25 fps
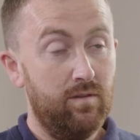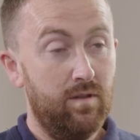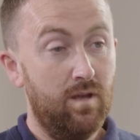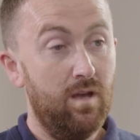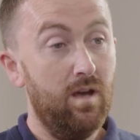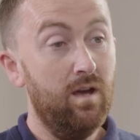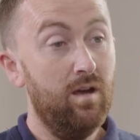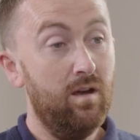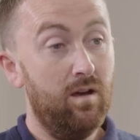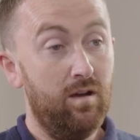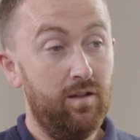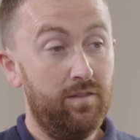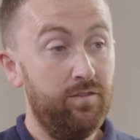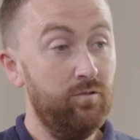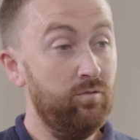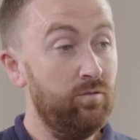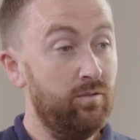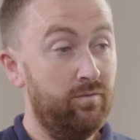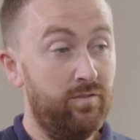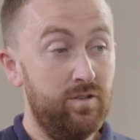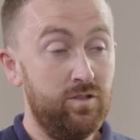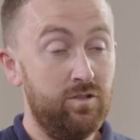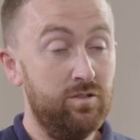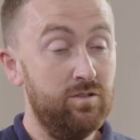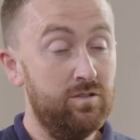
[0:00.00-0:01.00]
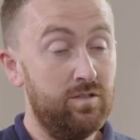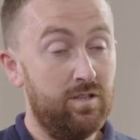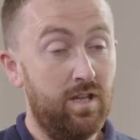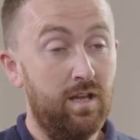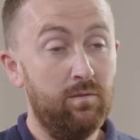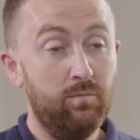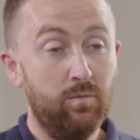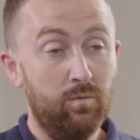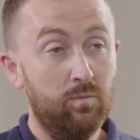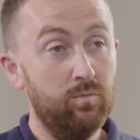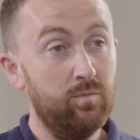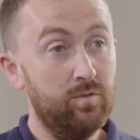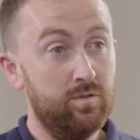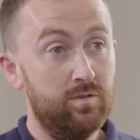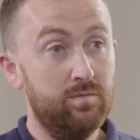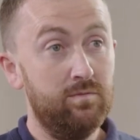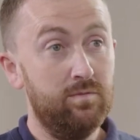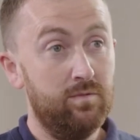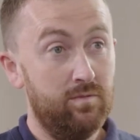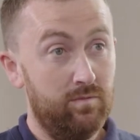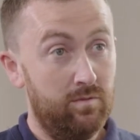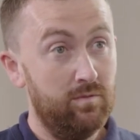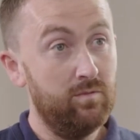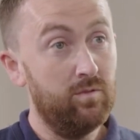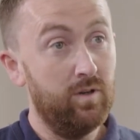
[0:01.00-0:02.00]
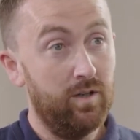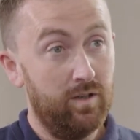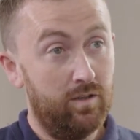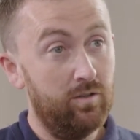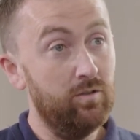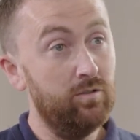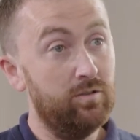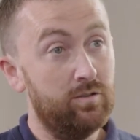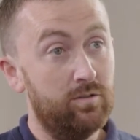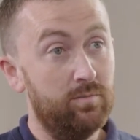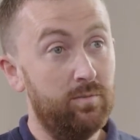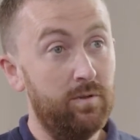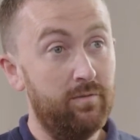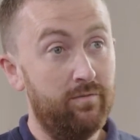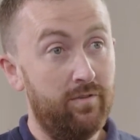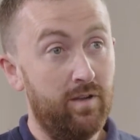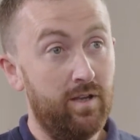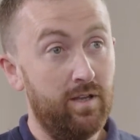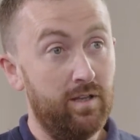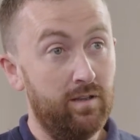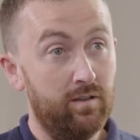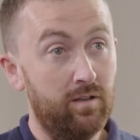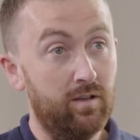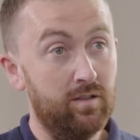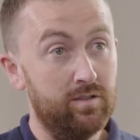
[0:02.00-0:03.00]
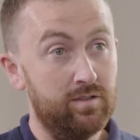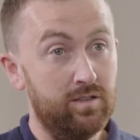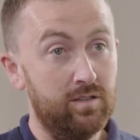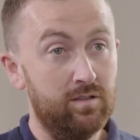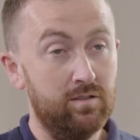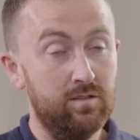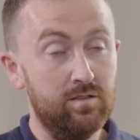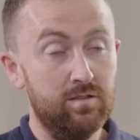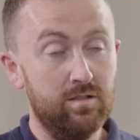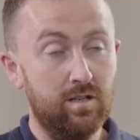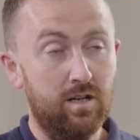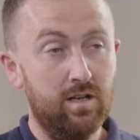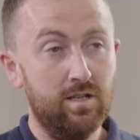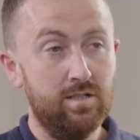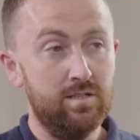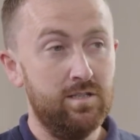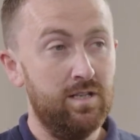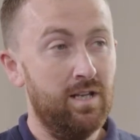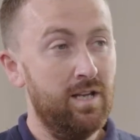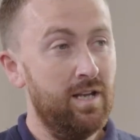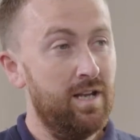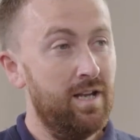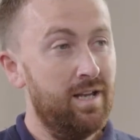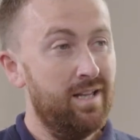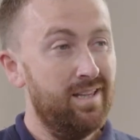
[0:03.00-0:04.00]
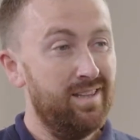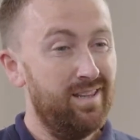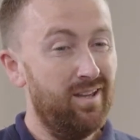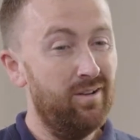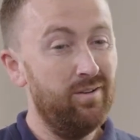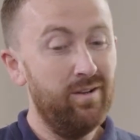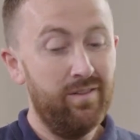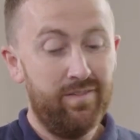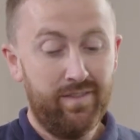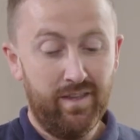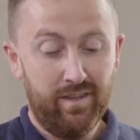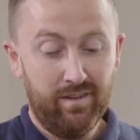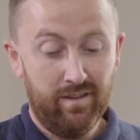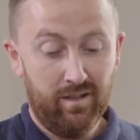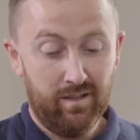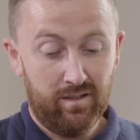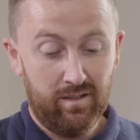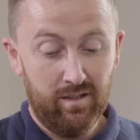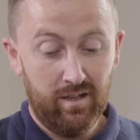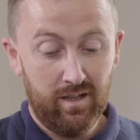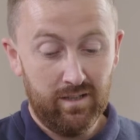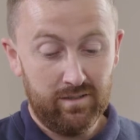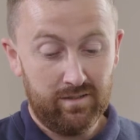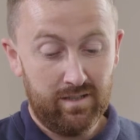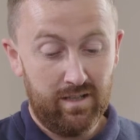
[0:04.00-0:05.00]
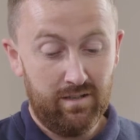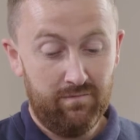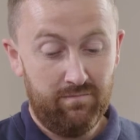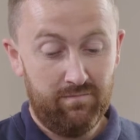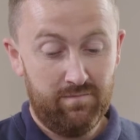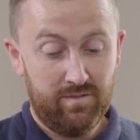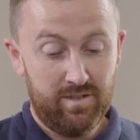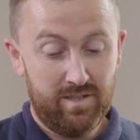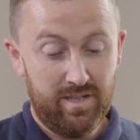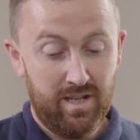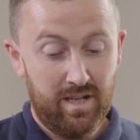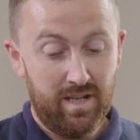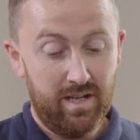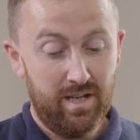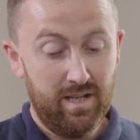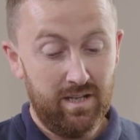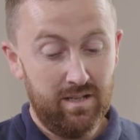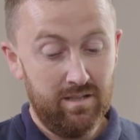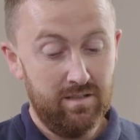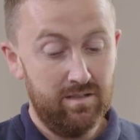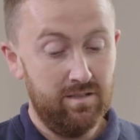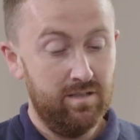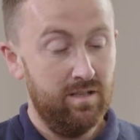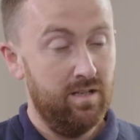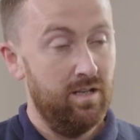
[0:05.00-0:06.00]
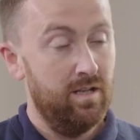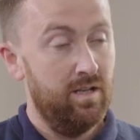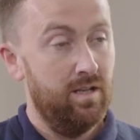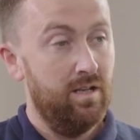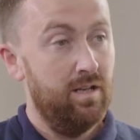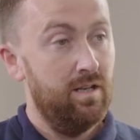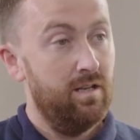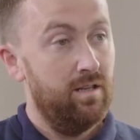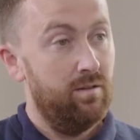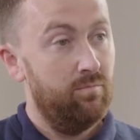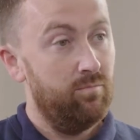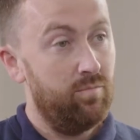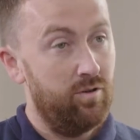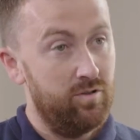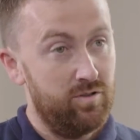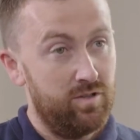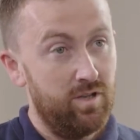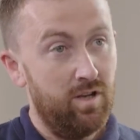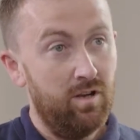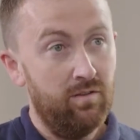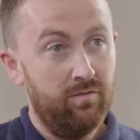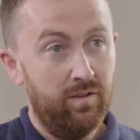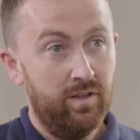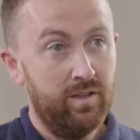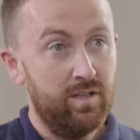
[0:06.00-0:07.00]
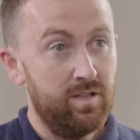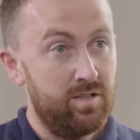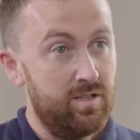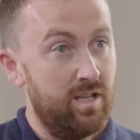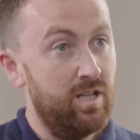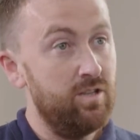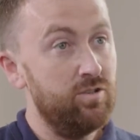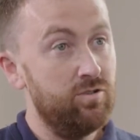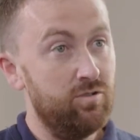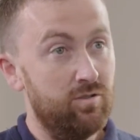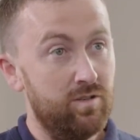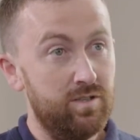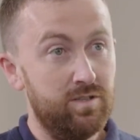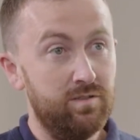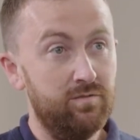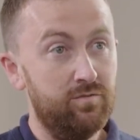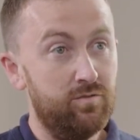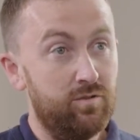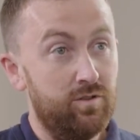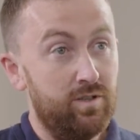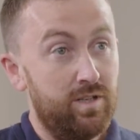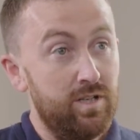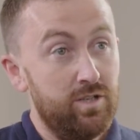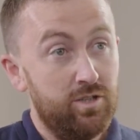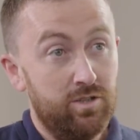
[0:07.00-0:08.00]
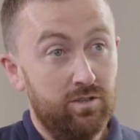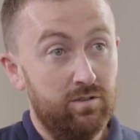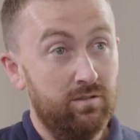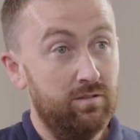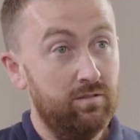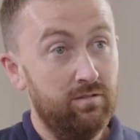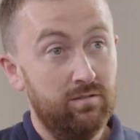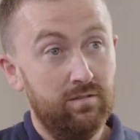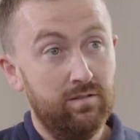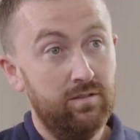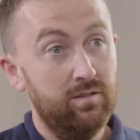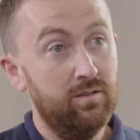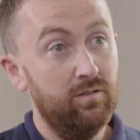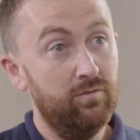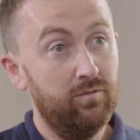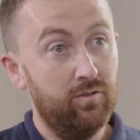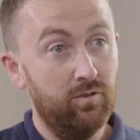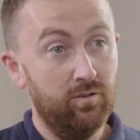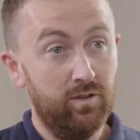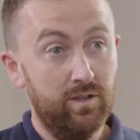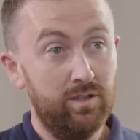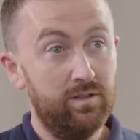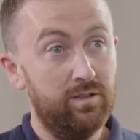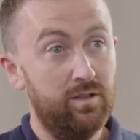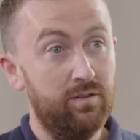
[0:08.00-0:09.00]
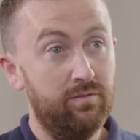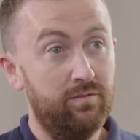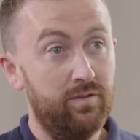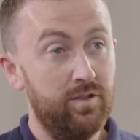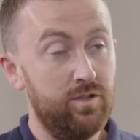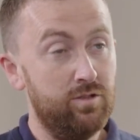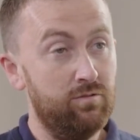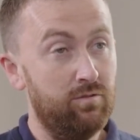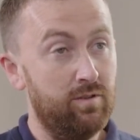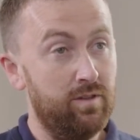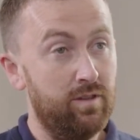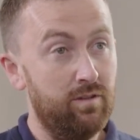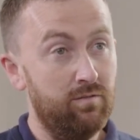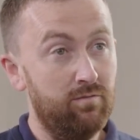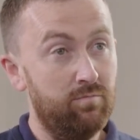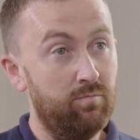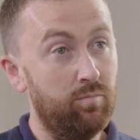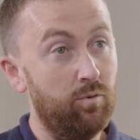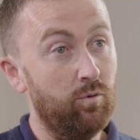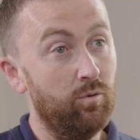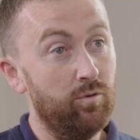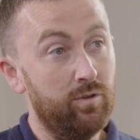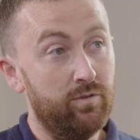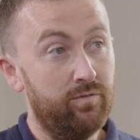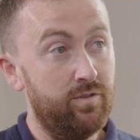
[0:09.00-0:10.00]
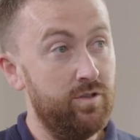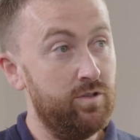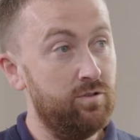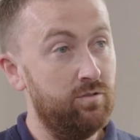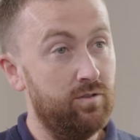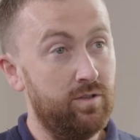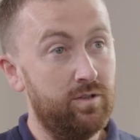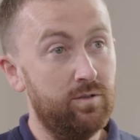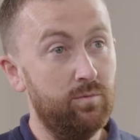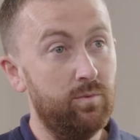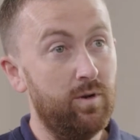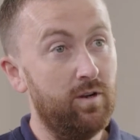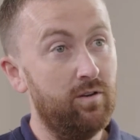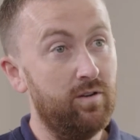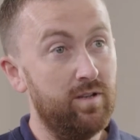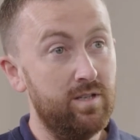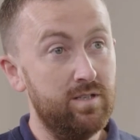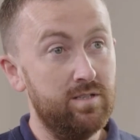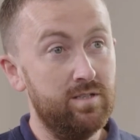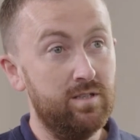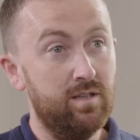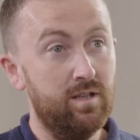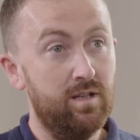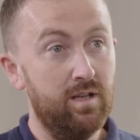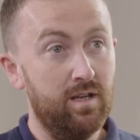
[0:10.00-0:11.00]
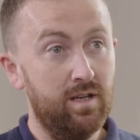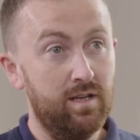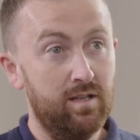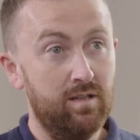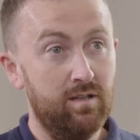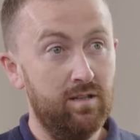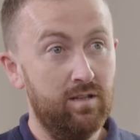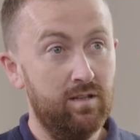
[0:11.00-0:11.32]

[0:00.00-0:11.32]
I thought the vision statement was quite good, to be fair, nice and concise. The only thing that I'd like to see in it is preserving the centuries of tradition that have gone into the fishery, that have brought the fishery to where it is today.